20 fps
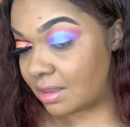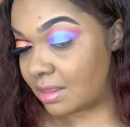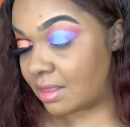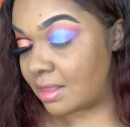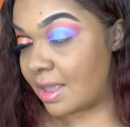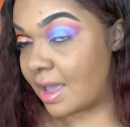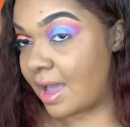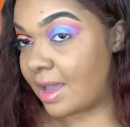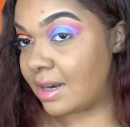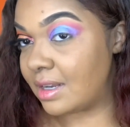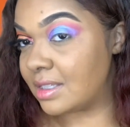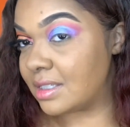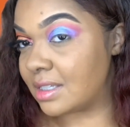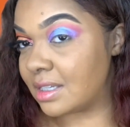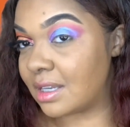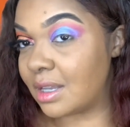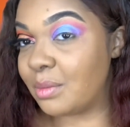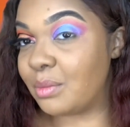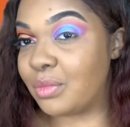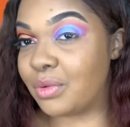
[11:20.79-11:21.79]
That is
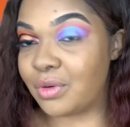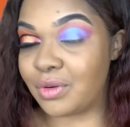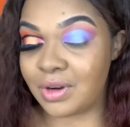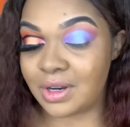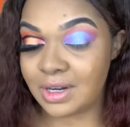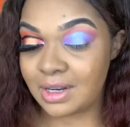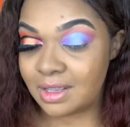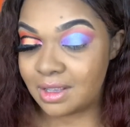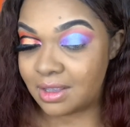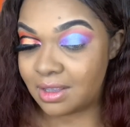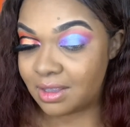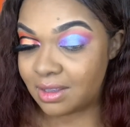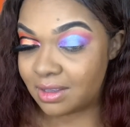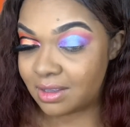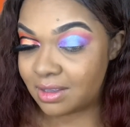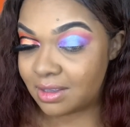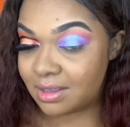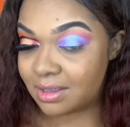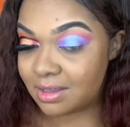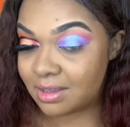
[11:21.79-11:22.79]
looking pretty
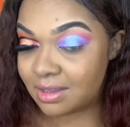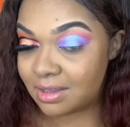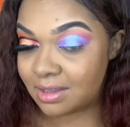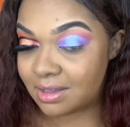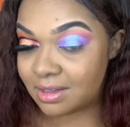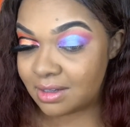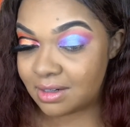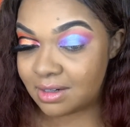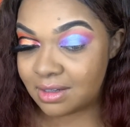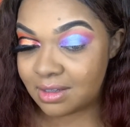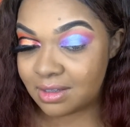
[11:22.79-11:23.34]
good.